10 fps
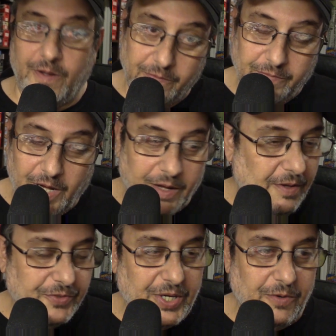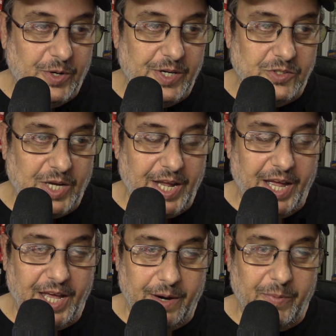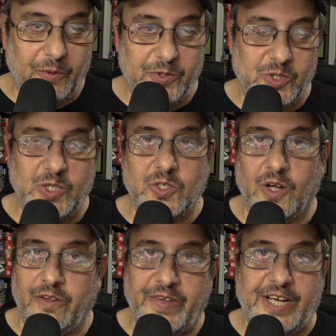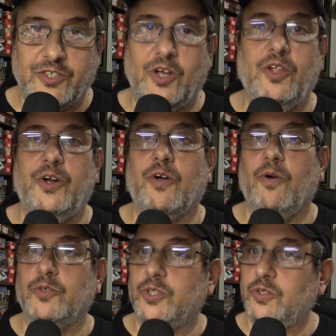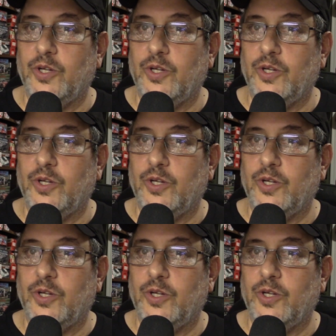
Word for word: and I'll tell you what it is. I got a bone disease called the vascular necrosis.